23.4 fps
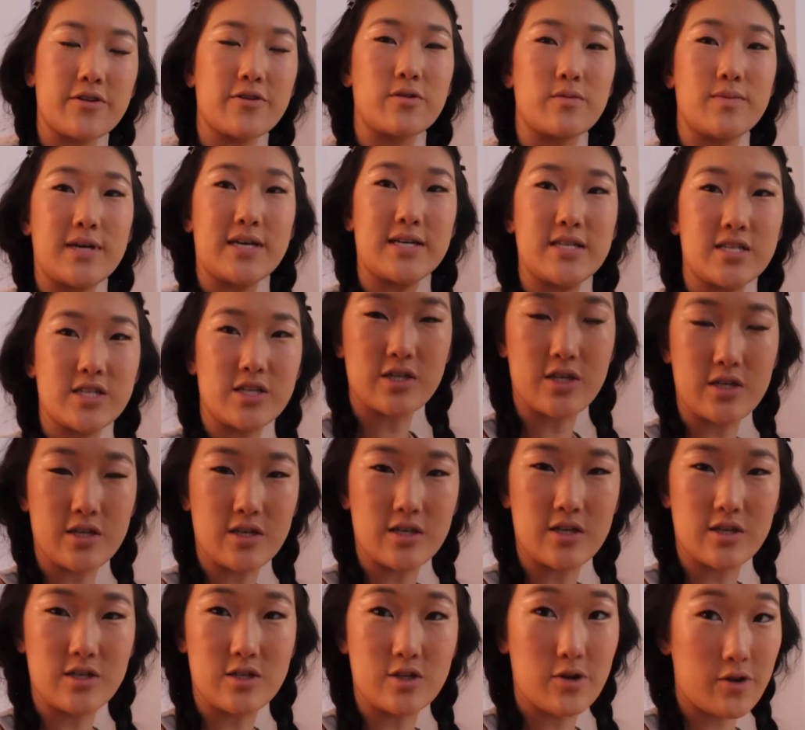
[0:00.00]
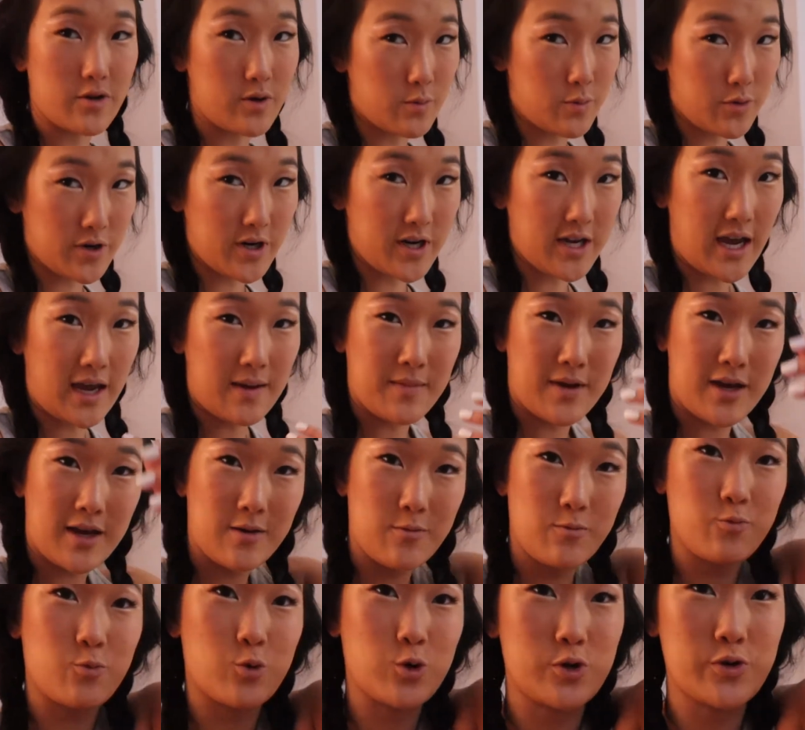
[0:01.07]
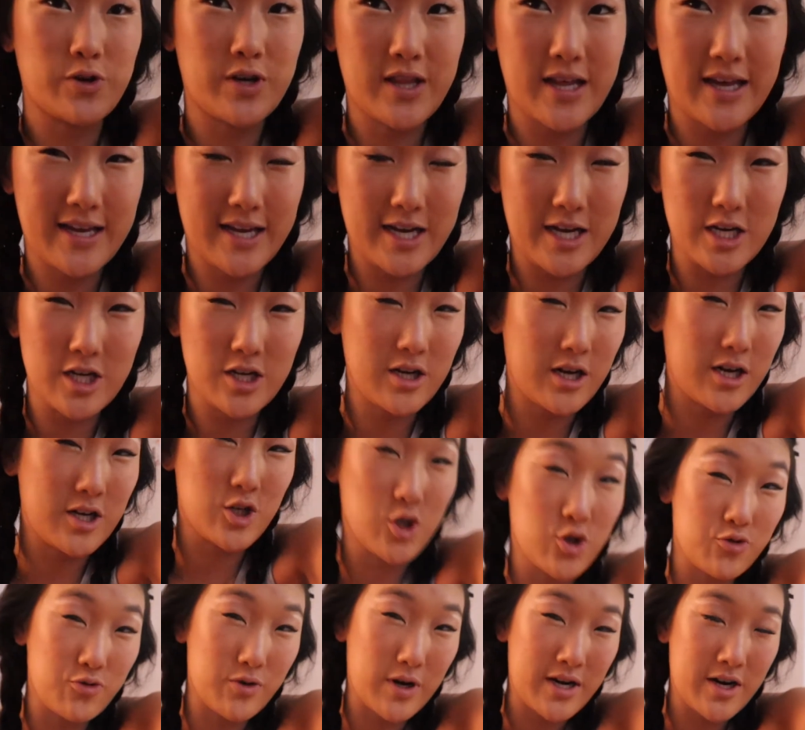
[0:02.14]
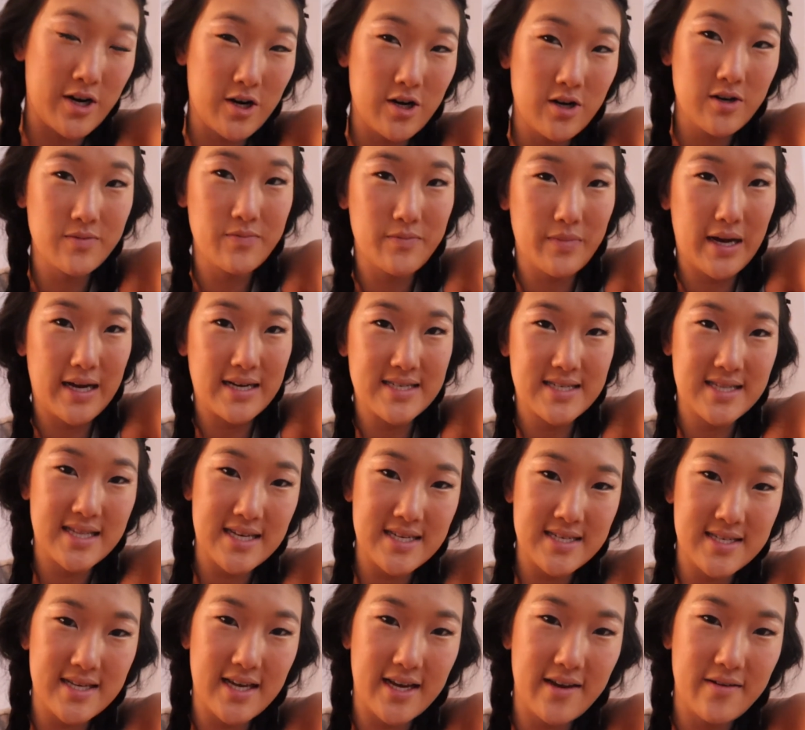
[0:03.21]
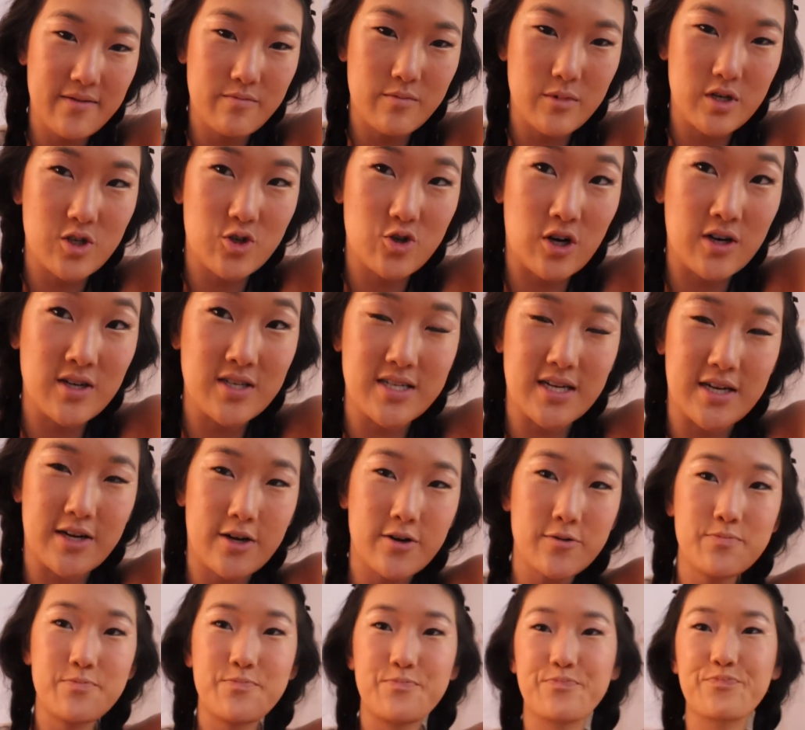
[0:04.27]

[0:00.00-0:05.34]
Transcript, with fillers: a little bit to do a little pre-gaming. We're doing like a, a drinner, as they say, a drunk dinner.